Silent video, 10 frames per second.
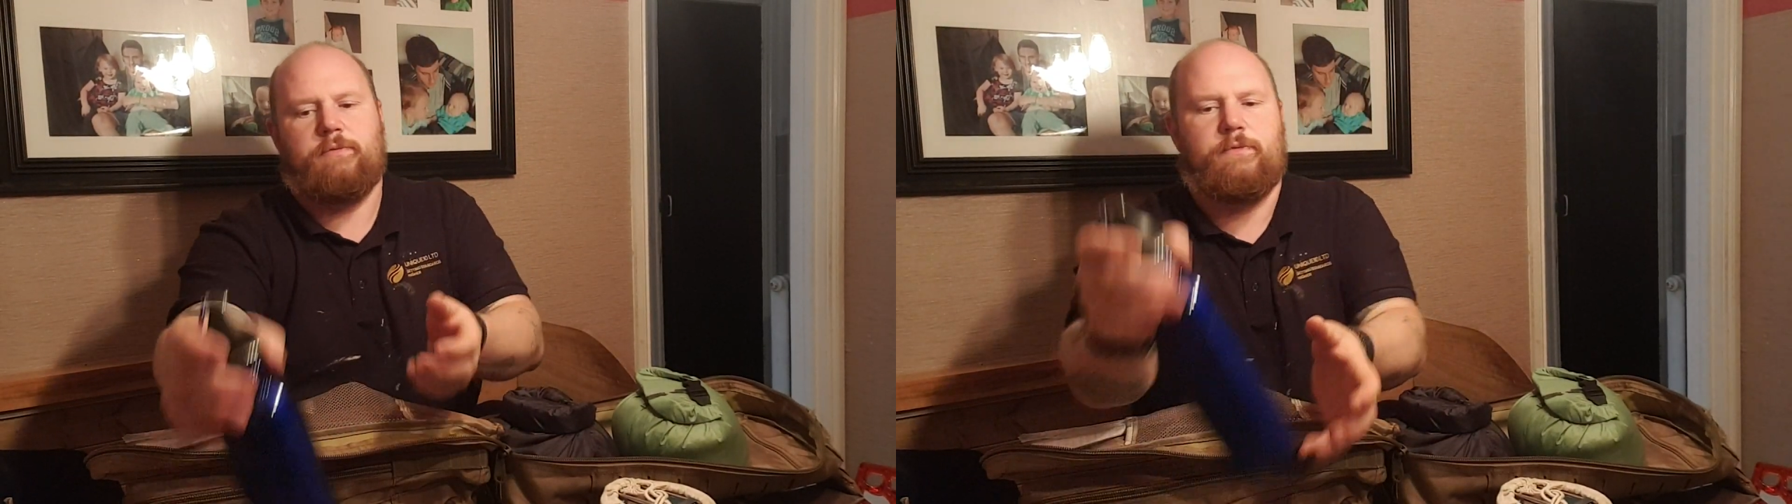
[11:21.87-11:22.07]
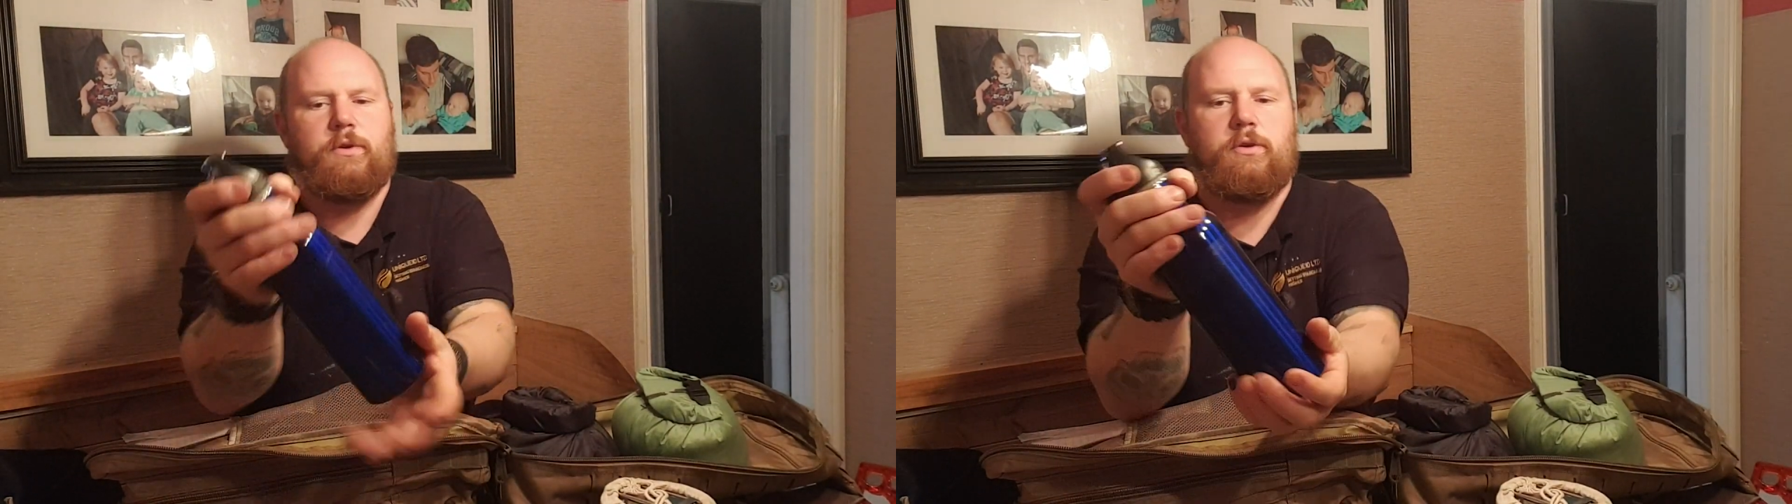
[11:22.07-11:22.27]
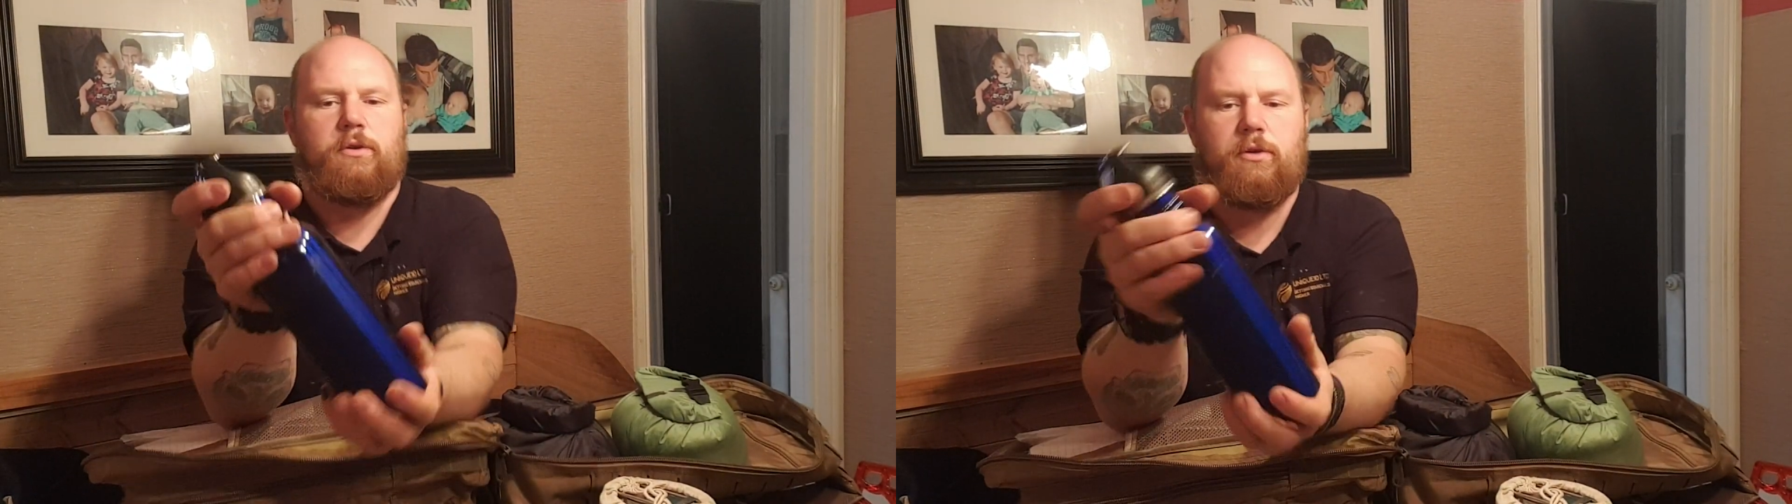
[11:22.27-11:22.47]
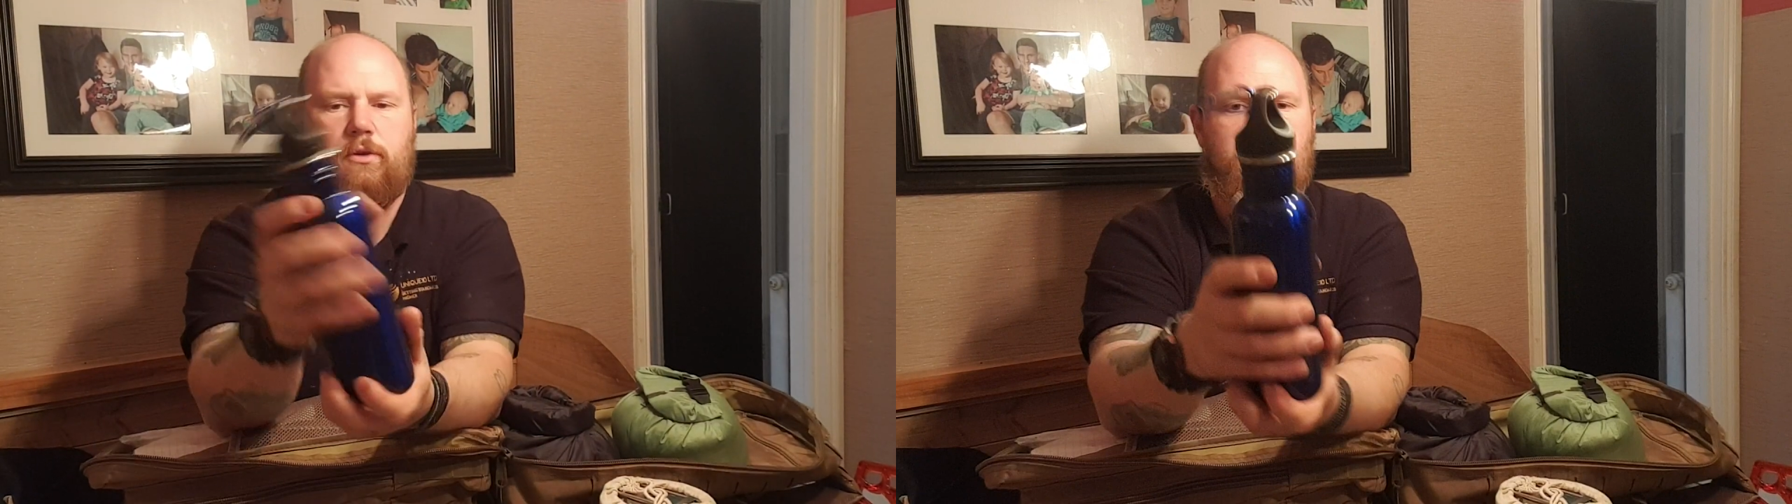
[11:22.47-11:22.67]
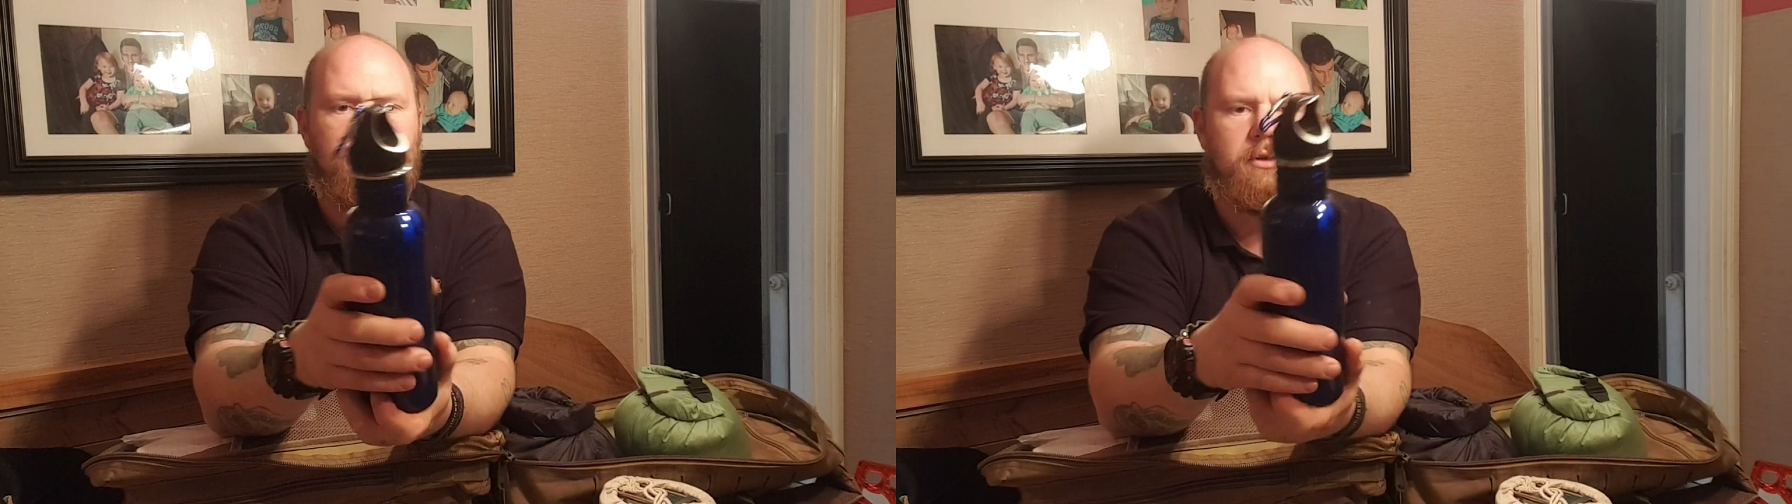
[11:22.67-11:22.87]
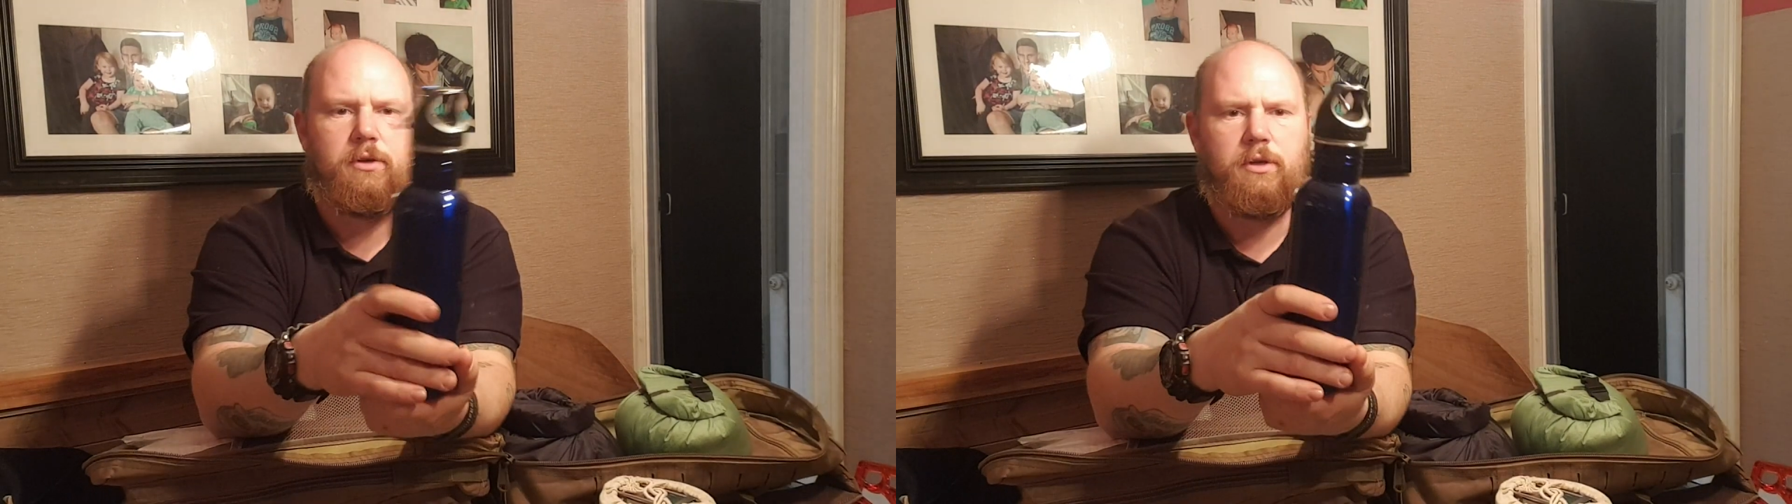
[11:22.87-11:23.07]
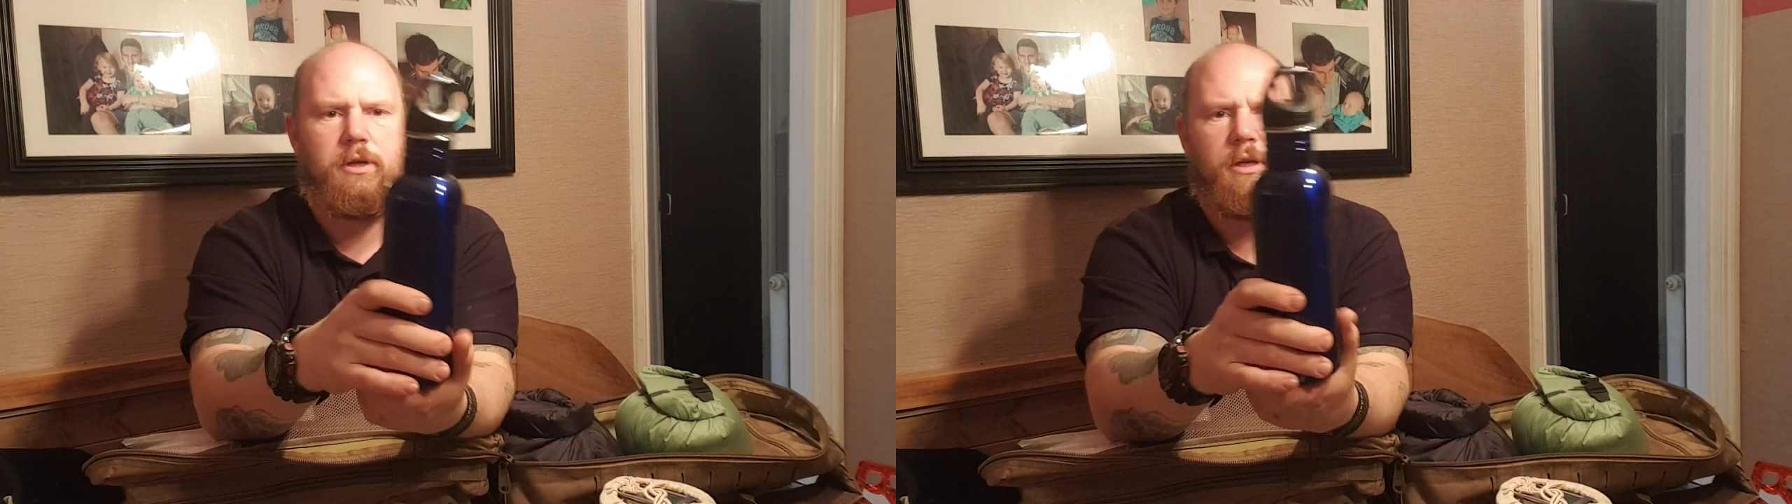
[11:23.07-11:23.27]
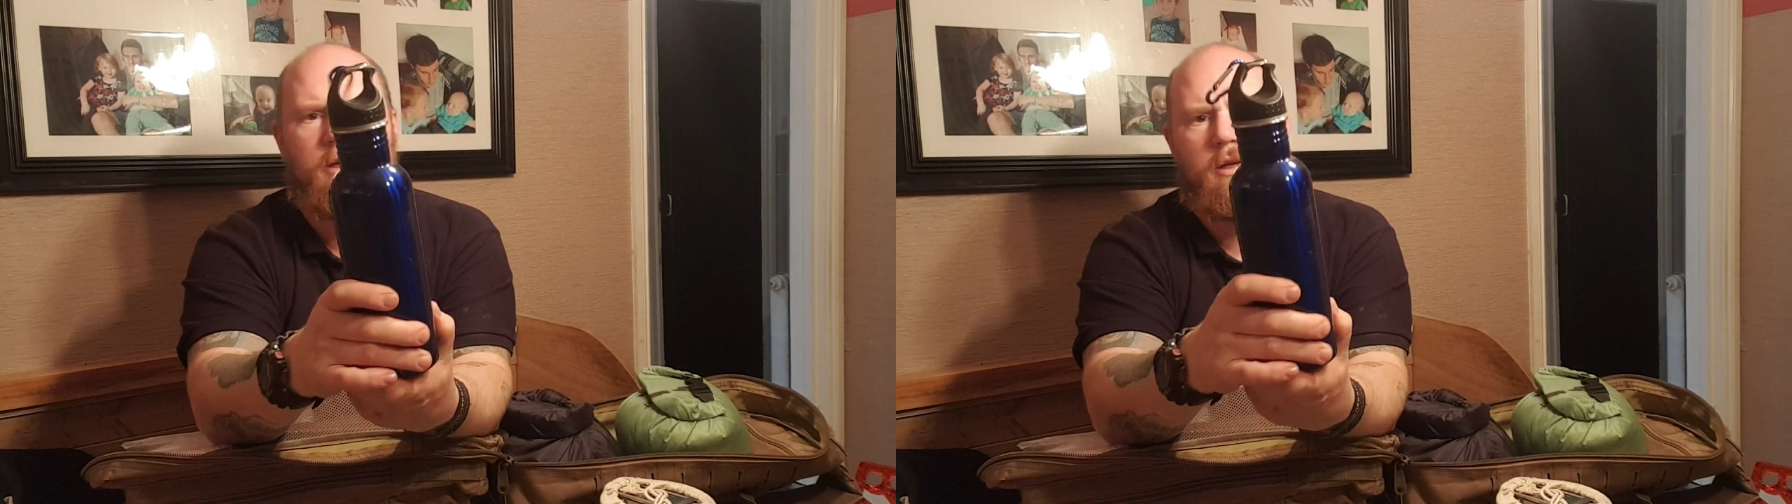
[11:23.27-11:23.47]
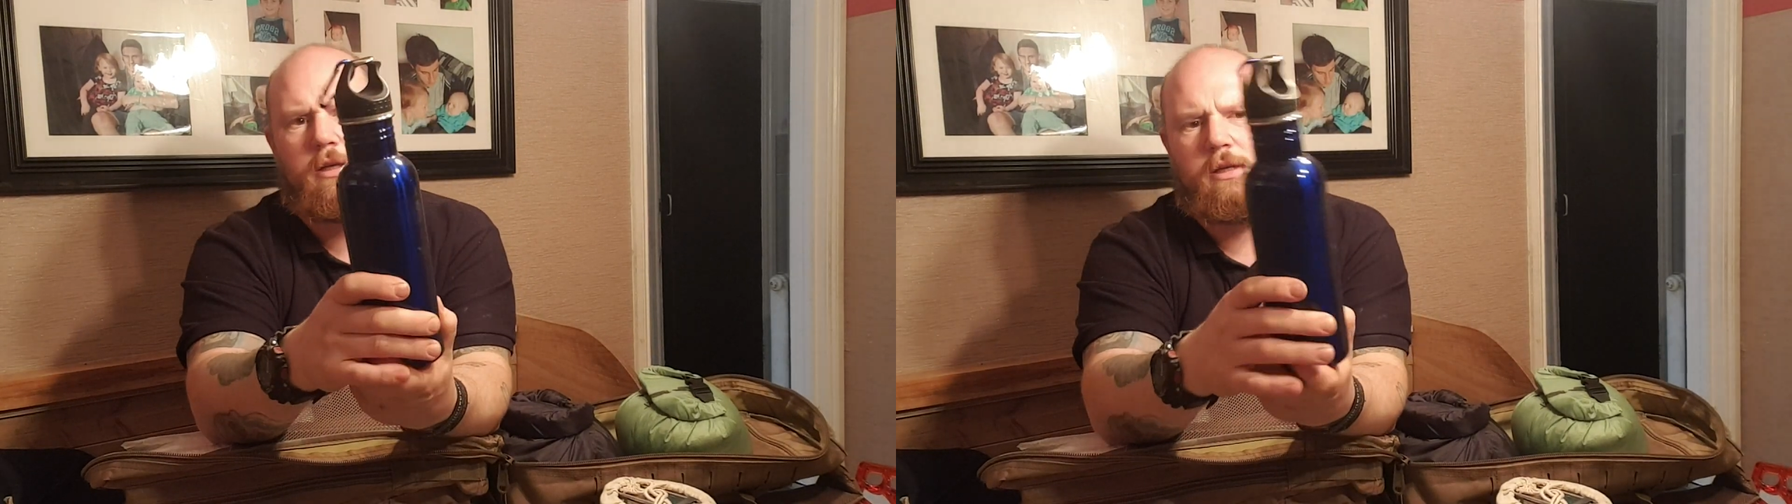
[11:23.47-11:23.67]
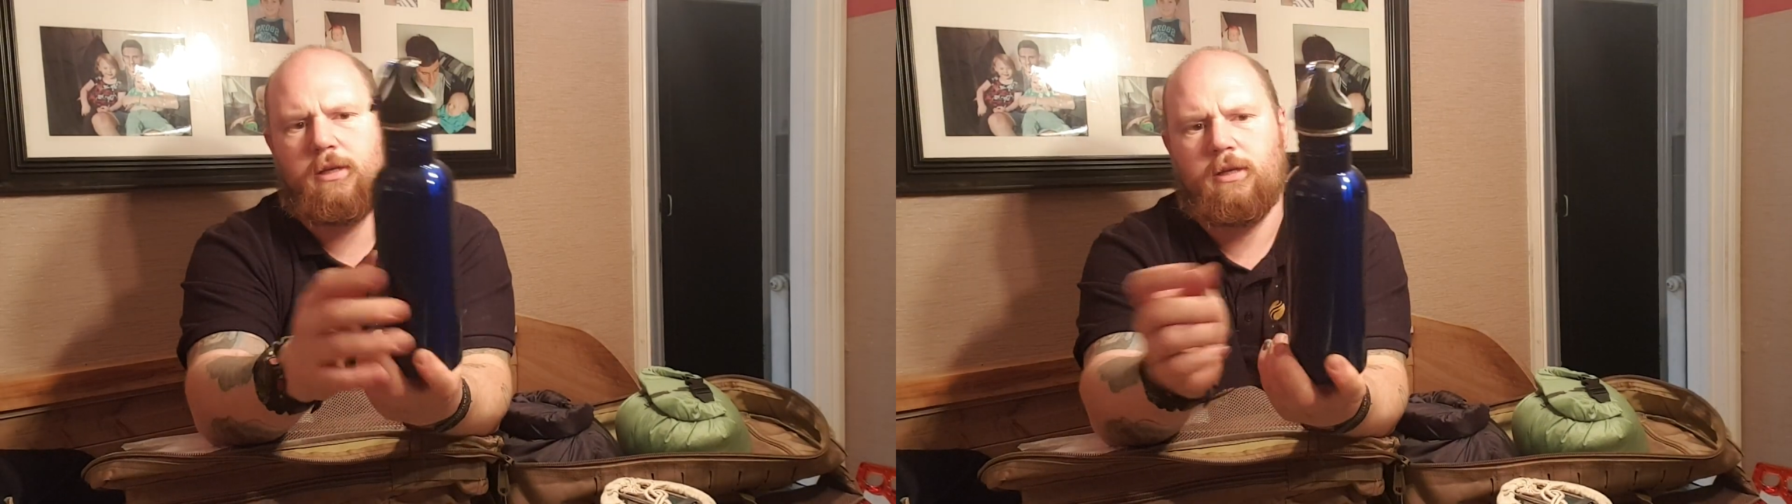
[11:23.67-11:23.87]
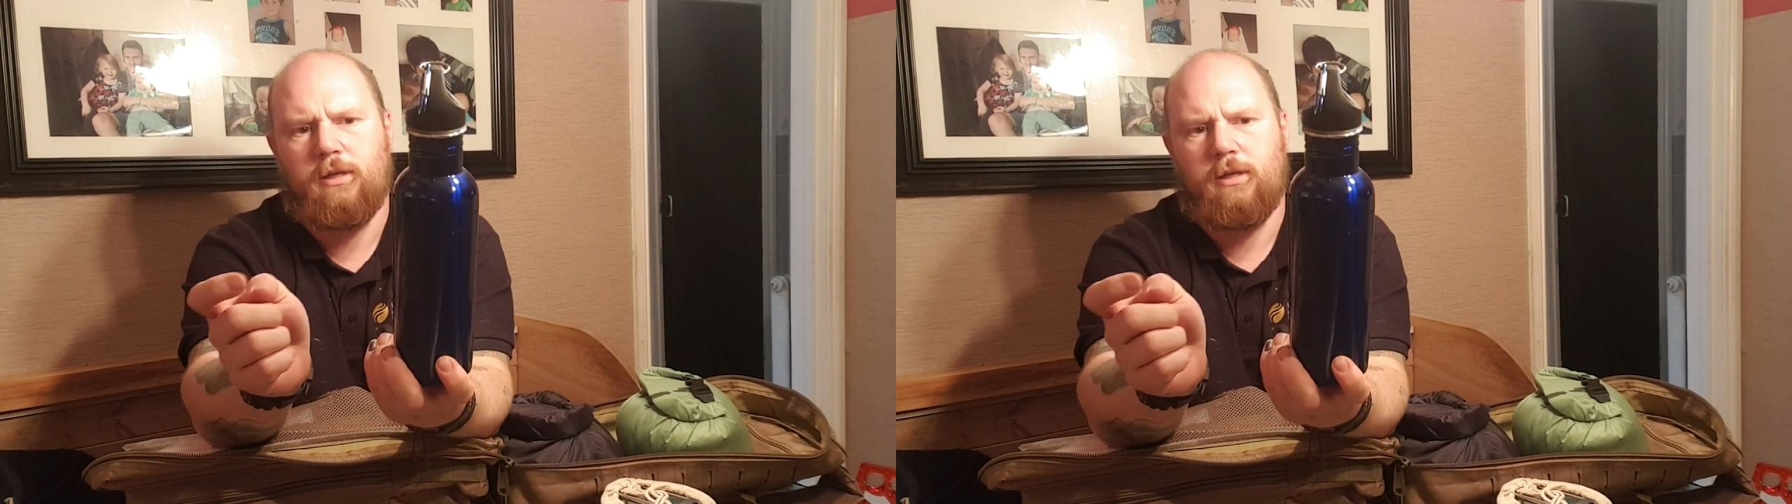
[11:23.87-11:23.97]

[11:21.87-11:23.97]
for a